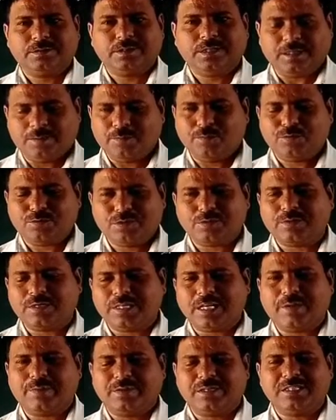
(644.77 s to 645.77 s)
Most of the
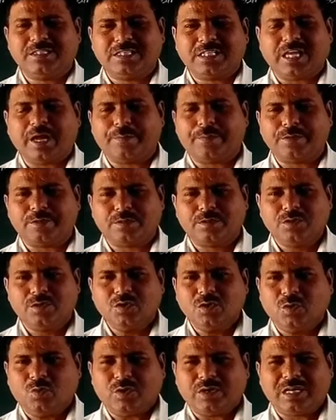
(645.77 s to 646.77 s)
time this happens.
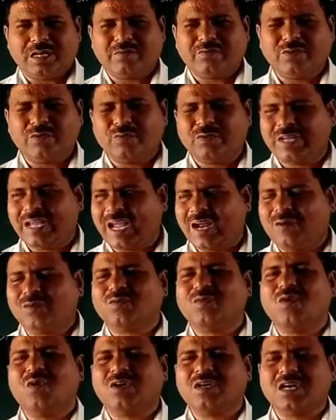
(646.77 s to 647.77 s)
Whatever we have
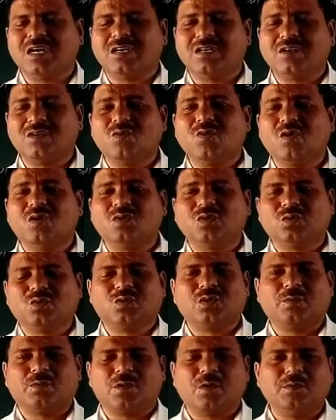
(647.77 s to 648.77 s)
undergone through
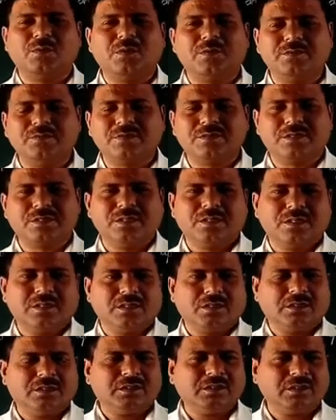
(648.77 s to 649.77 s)
the problems,
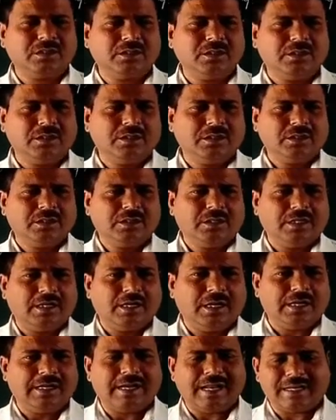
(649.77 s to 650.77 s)

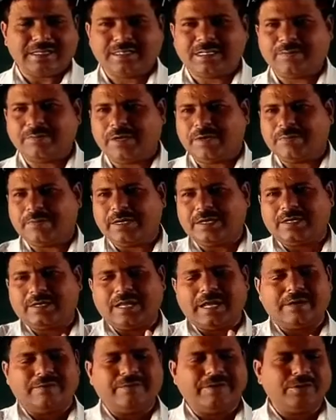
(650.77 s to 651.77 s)
and last time
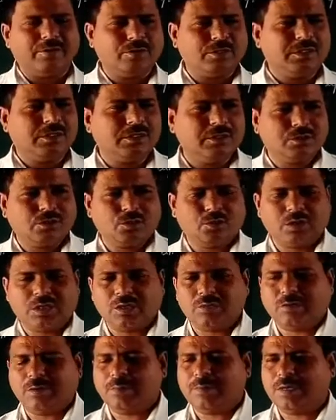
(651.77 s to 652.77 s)
I went to
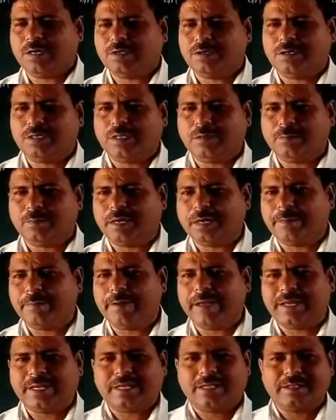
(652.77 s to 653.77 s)
give a blood in the blood
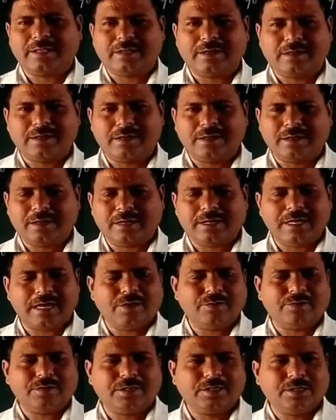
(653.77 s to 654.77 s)
bank in
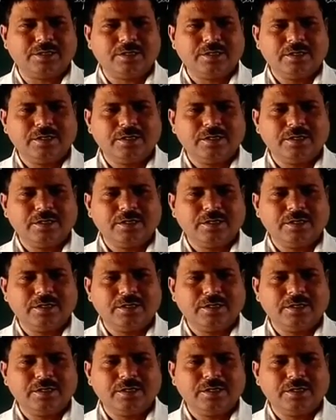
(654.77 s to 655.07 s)
Gangavati,